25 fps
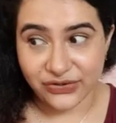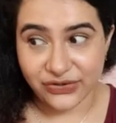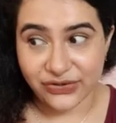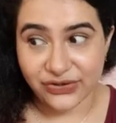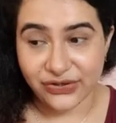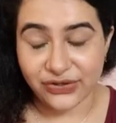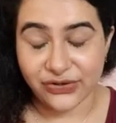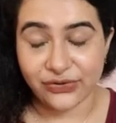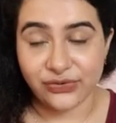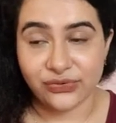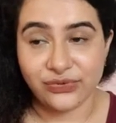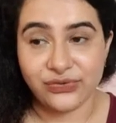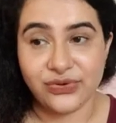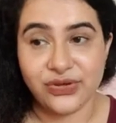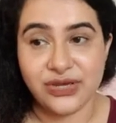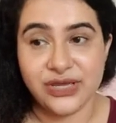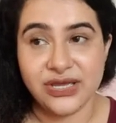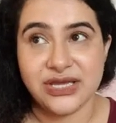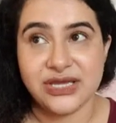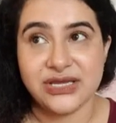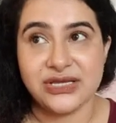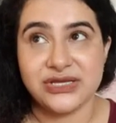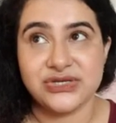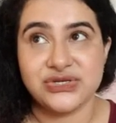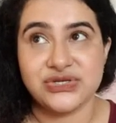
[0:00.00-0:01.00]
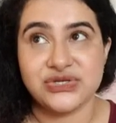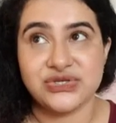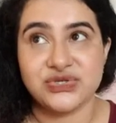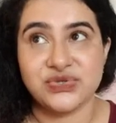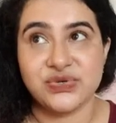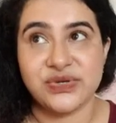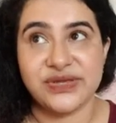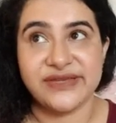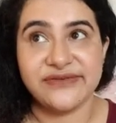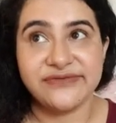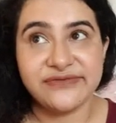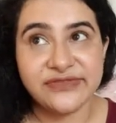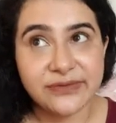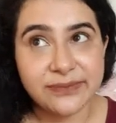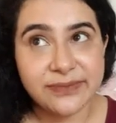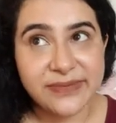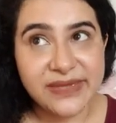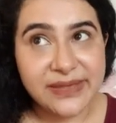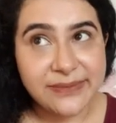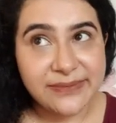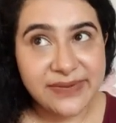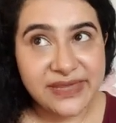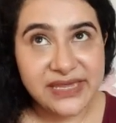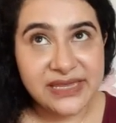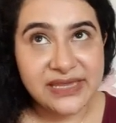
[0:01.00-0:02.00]
You know, so if the
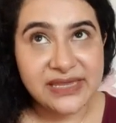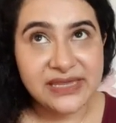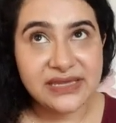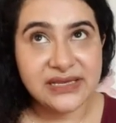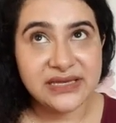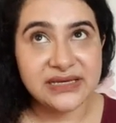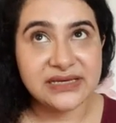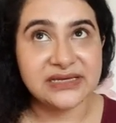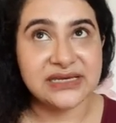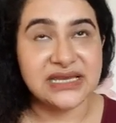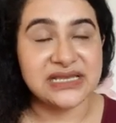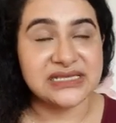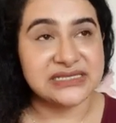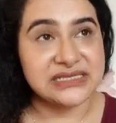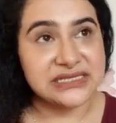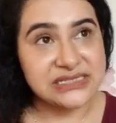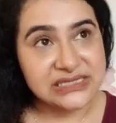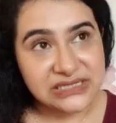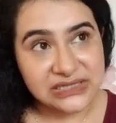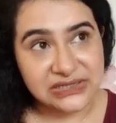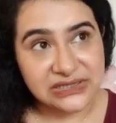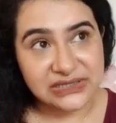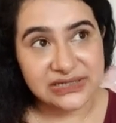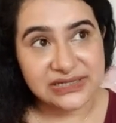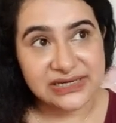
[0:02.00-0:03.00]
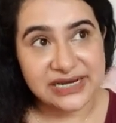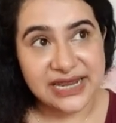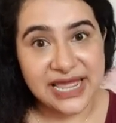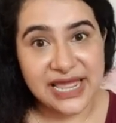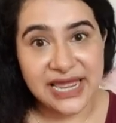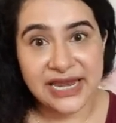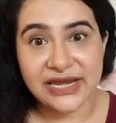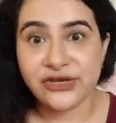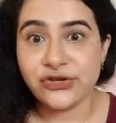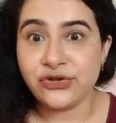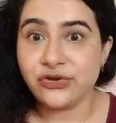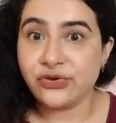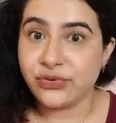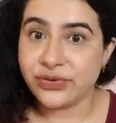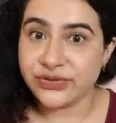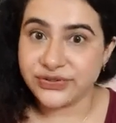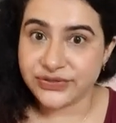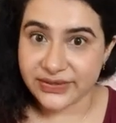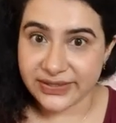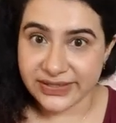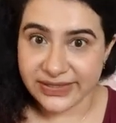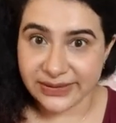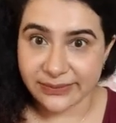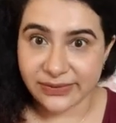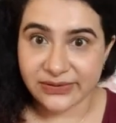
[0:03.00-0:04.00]
baby doesn't turn and you go into
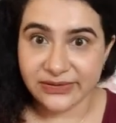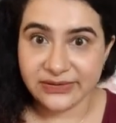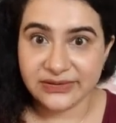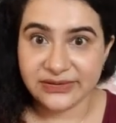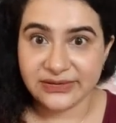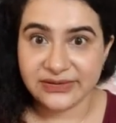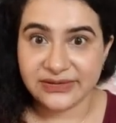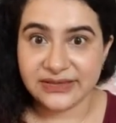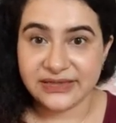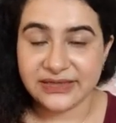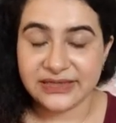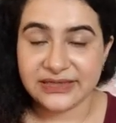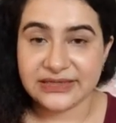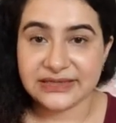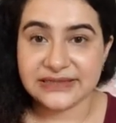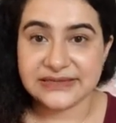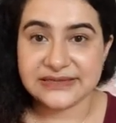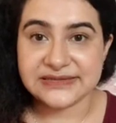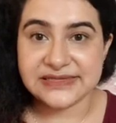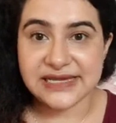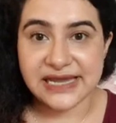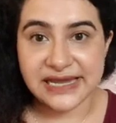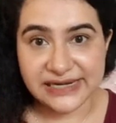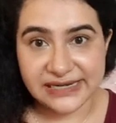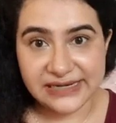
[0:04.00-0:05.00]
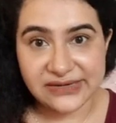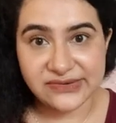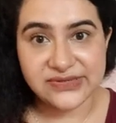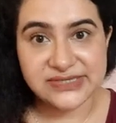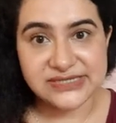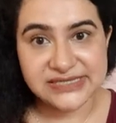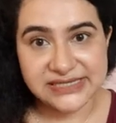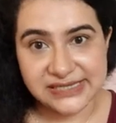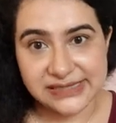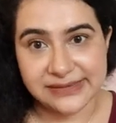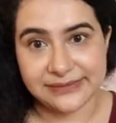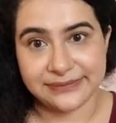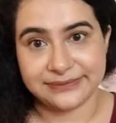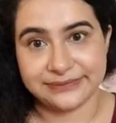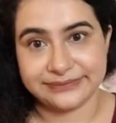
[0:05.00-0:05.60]
labor, it's highly risky.